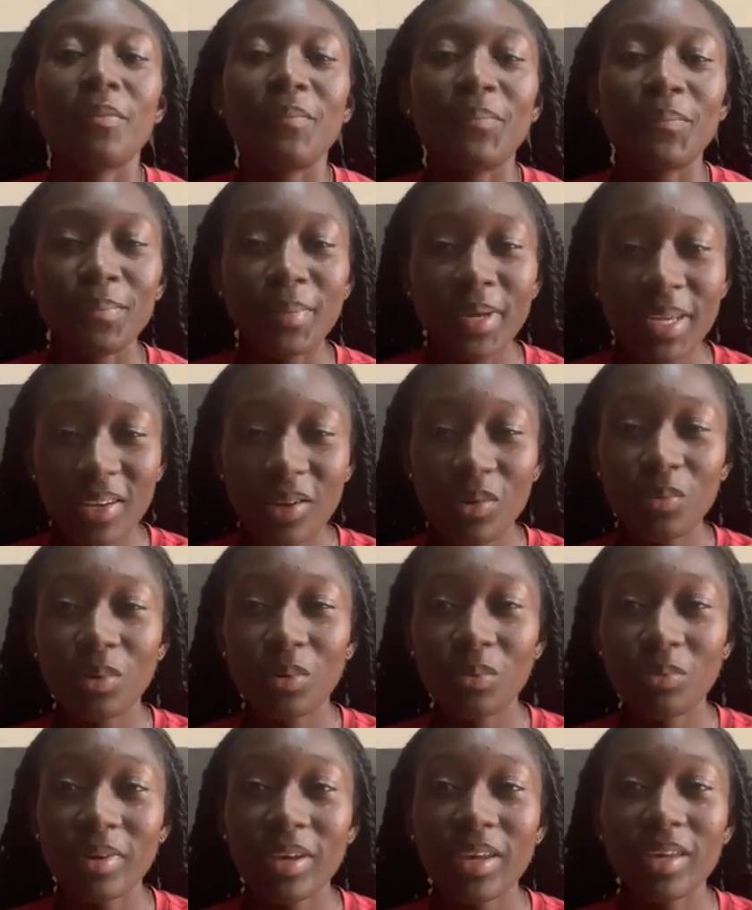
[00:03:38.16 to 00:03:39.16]
Many
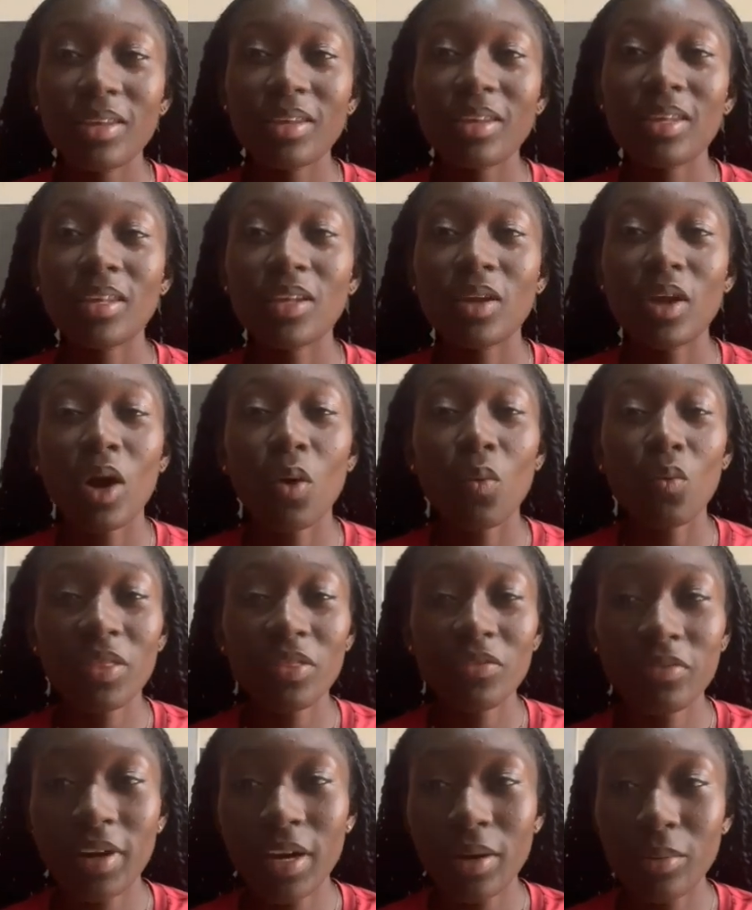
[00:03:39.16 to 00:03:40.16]
women
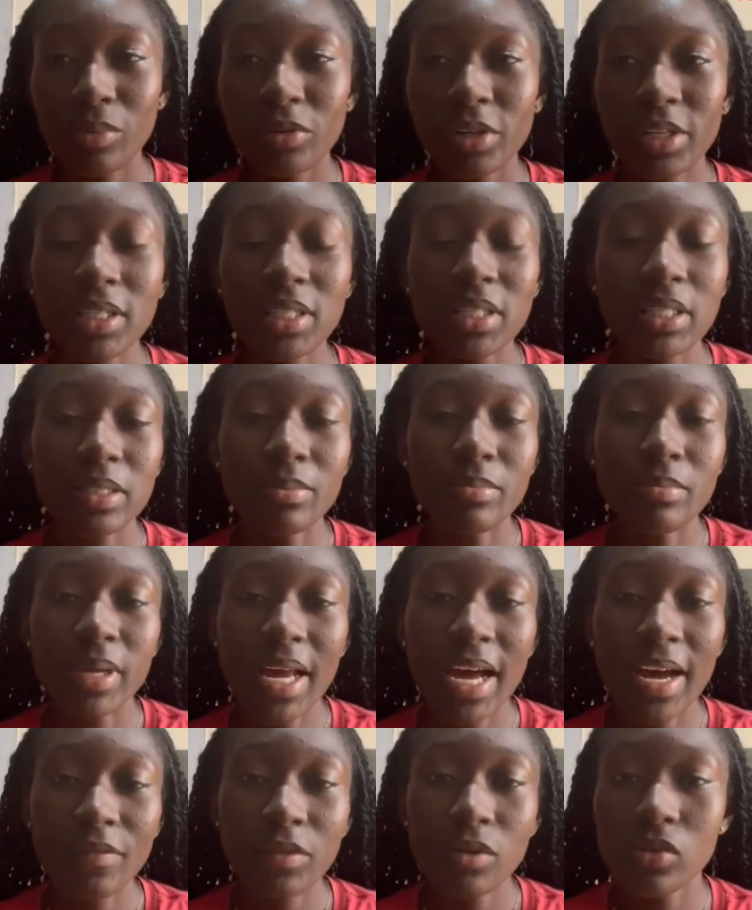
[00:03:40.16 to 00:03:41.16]
with fibroids may
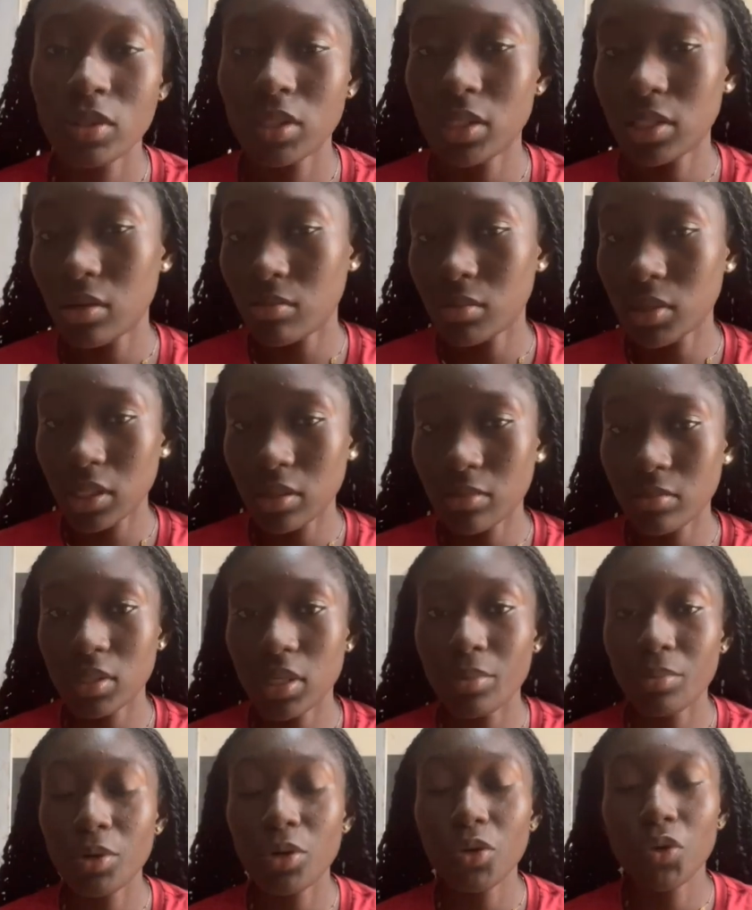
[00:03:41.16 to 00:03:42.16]
have no symptoms
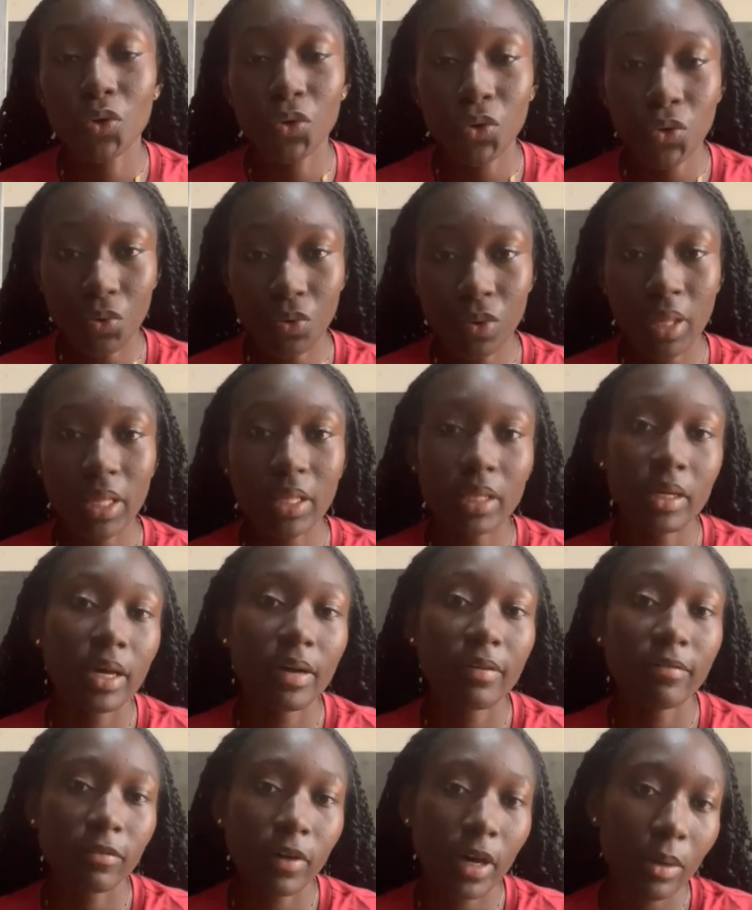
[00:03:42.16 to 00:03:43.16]
and may not know that they
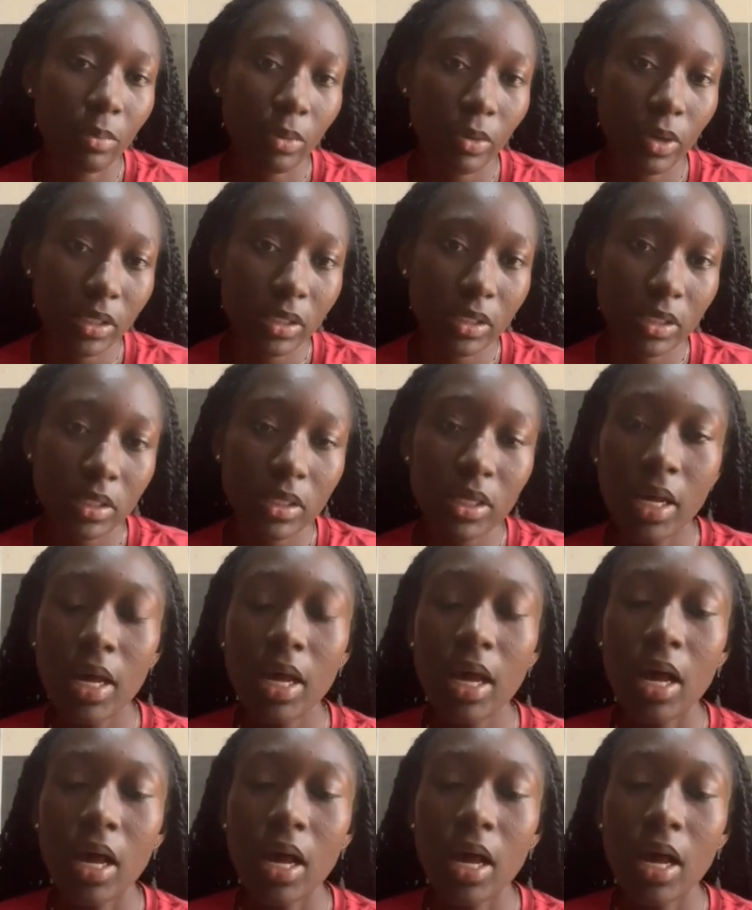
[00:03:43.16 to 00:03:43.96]
have fibroids.